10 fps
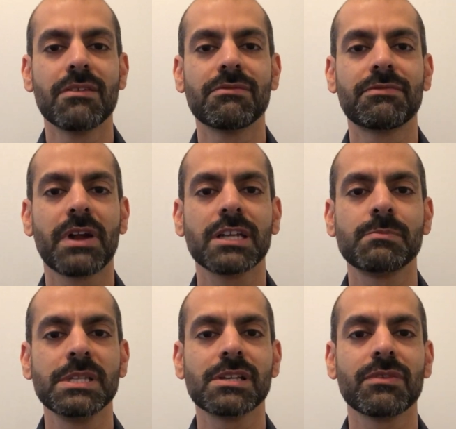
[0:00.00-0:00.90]

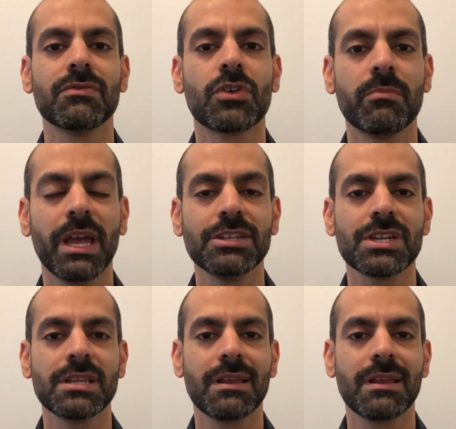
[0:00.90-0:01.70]
first piece of information